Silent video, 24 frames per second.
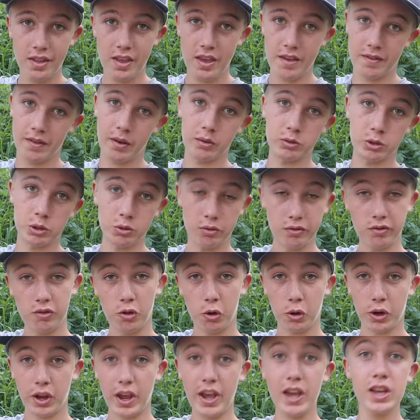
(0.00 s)
If I was shooting
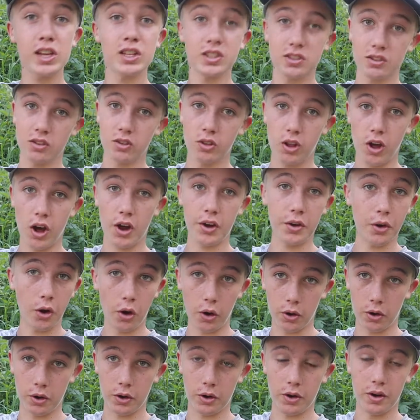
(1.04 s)
4K, it's a lot
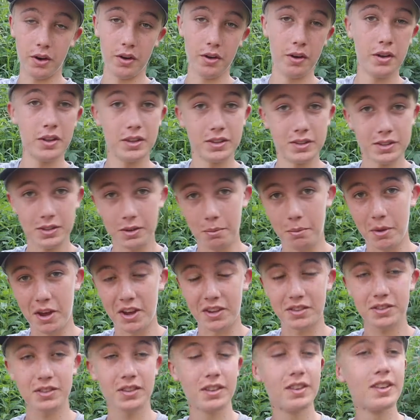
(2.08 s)
harder. It's a
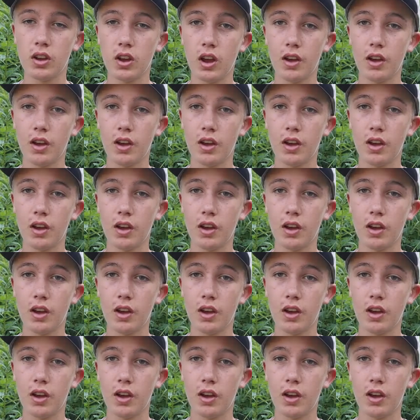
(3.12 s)
mess.